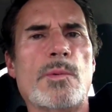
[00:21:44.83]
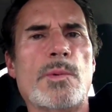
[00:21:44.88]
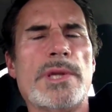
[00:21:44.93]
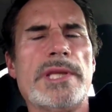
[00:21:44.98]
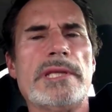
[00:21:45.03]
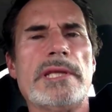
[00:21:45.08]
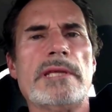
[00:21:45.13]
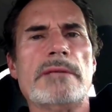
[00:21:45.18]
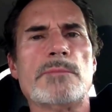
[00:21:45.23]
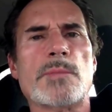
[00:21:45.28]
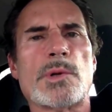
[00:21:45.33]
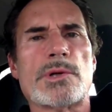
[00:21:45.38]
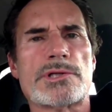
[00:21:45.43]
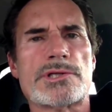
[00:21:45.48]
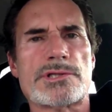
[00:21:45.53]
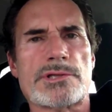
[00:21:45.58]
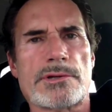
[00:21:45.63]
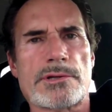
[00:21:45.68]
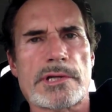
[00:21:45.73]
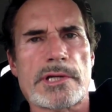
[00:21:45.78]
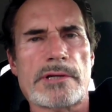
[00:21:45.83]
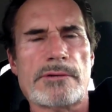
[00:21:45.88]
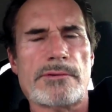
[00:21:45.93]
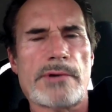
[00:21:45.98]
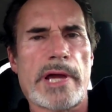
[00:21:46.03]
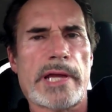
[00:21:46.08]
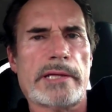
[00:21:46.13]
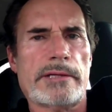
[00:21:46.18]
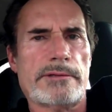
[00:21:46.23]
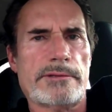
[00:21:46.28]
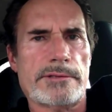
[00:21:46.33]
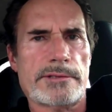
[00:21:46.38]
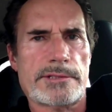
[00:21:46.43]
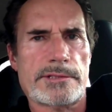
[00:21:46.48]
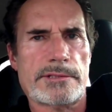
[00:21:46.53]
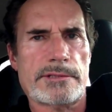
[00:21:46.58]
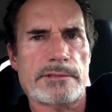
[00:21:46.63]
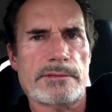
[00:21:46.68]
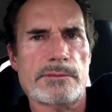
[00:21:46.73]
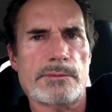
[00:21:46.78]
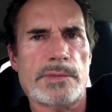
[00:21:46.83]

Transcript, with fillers: we need more circuit riders.